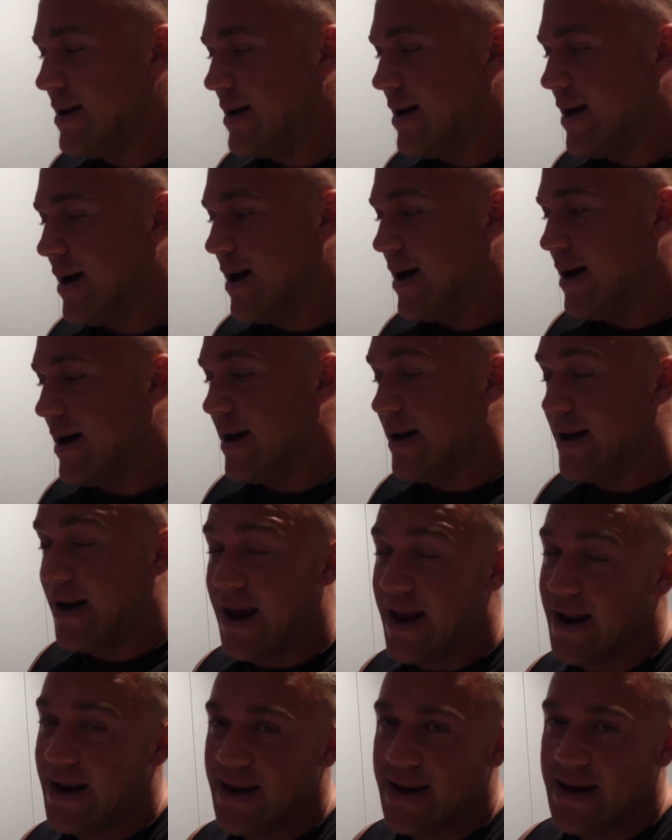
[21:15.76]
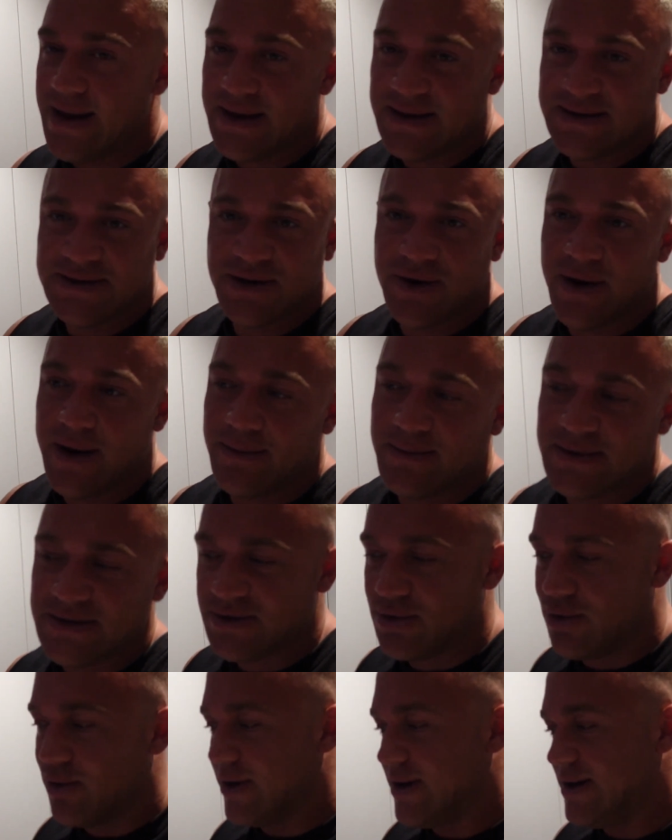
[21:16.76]
and any Instagram
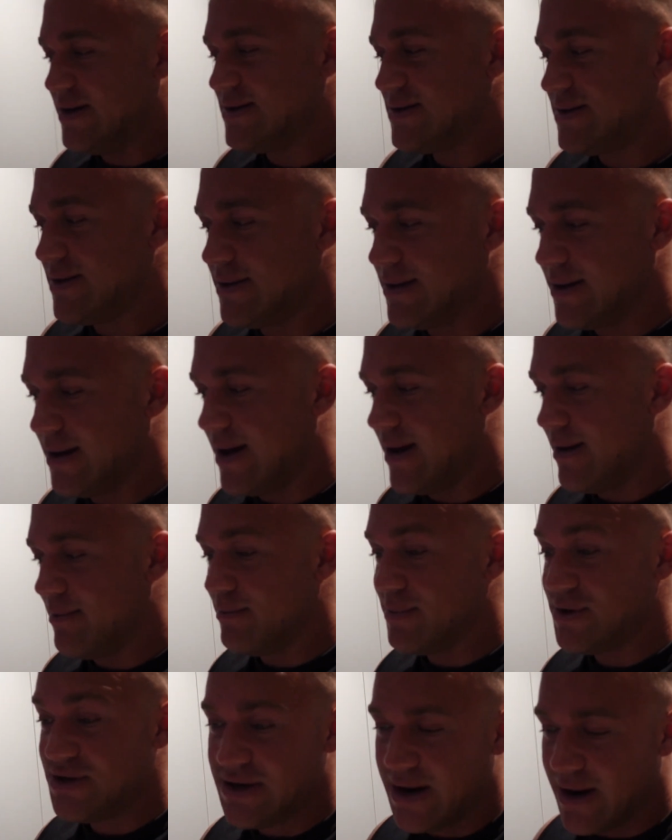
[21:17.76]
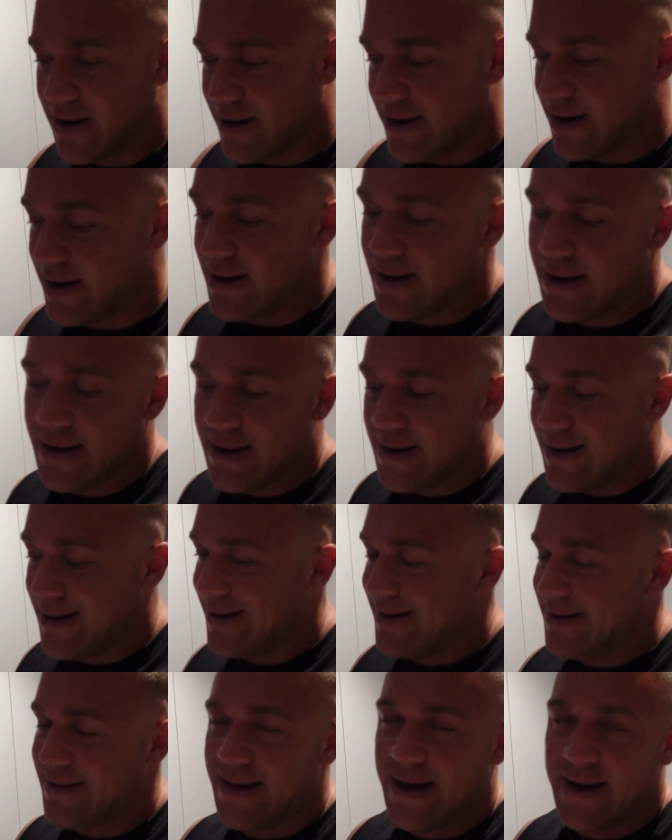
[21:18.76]
stories sharing.
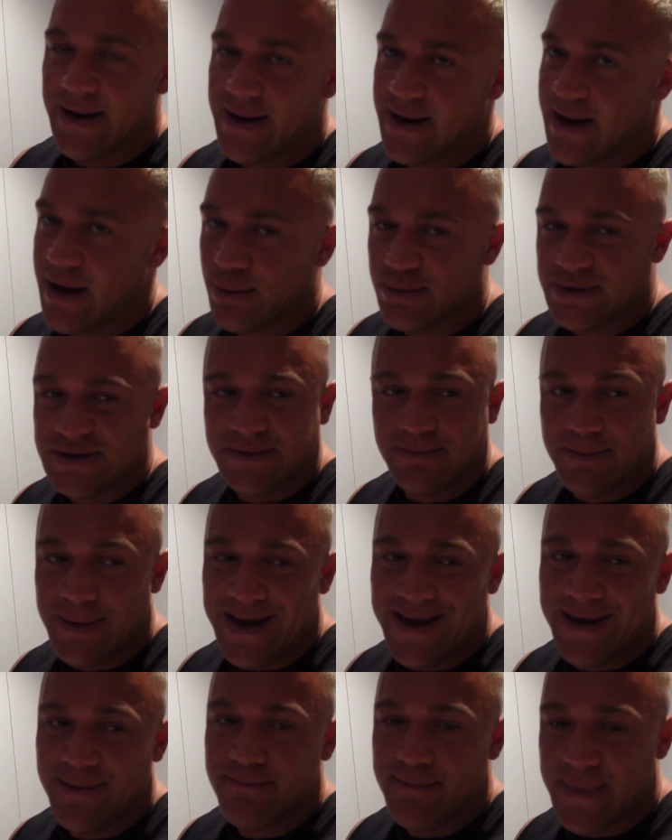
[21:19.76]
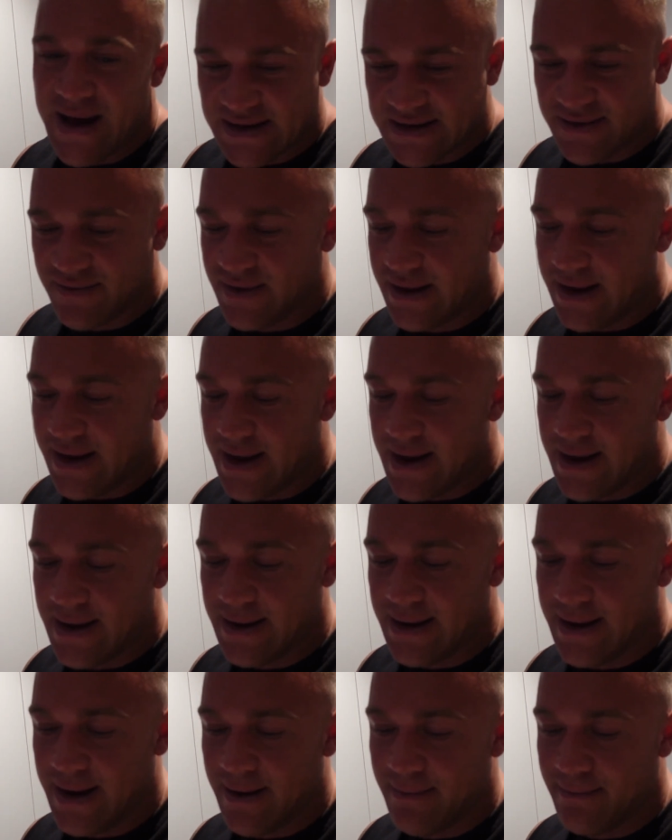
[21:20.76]
That helps me massively,
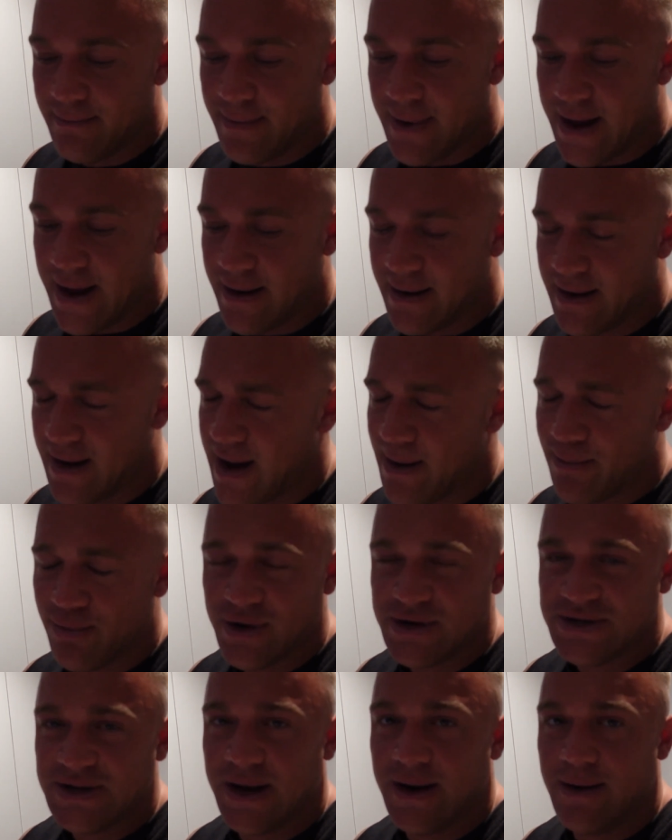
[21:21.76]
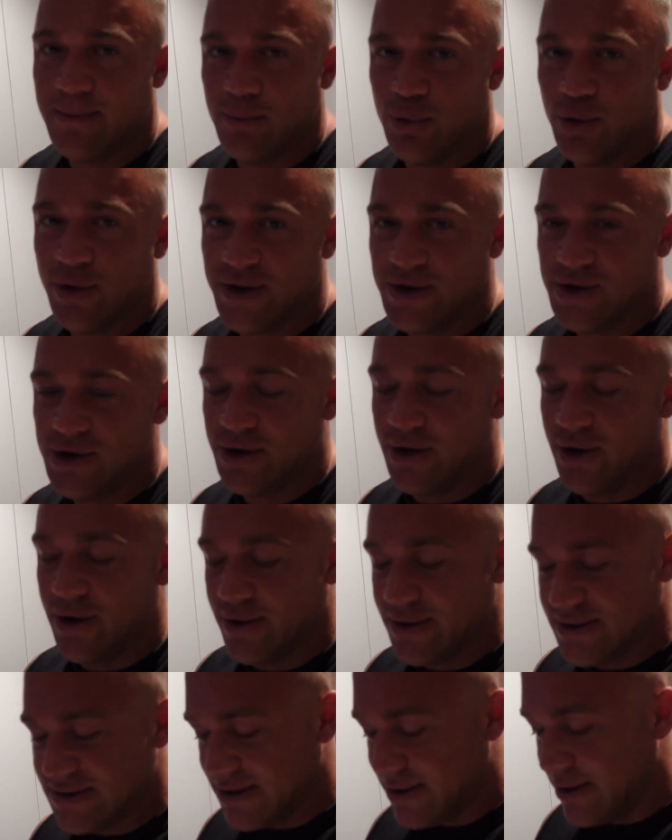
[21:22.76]
and I appreciate it more than you
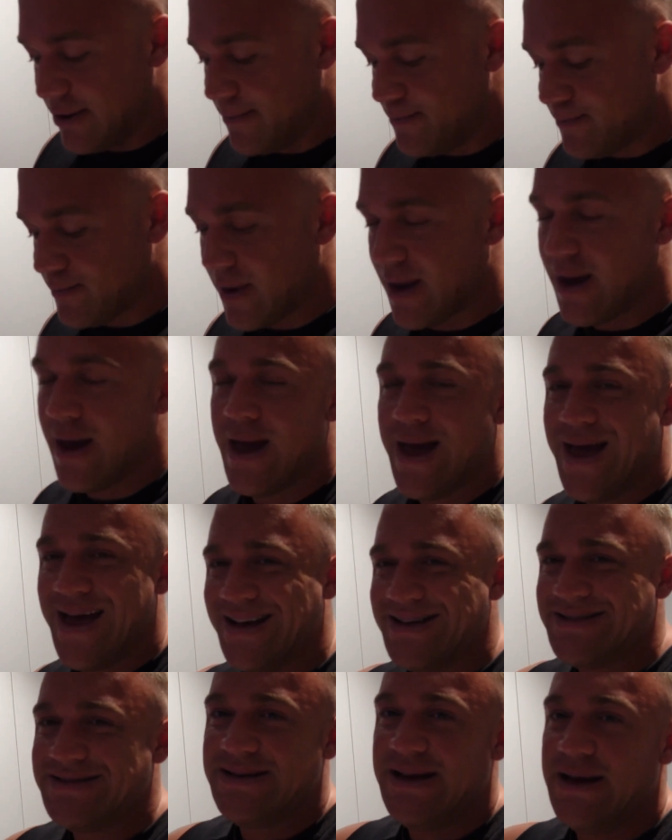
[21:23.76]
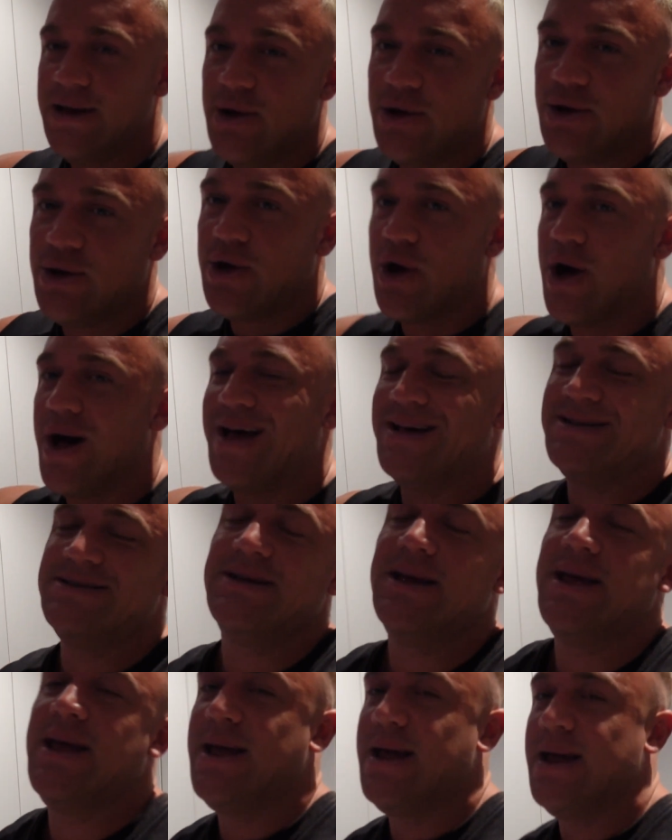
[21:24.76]
know. So see you
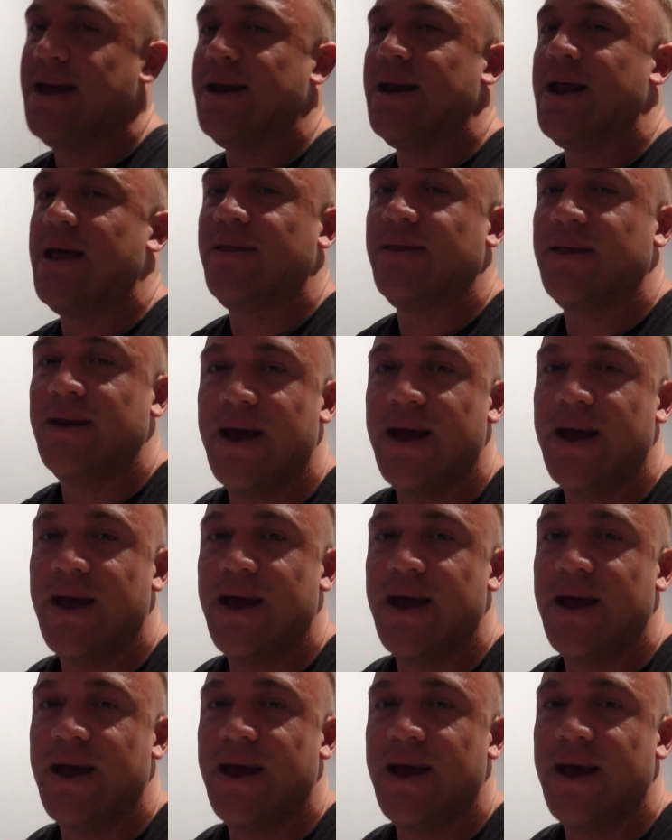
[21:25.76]
guys in the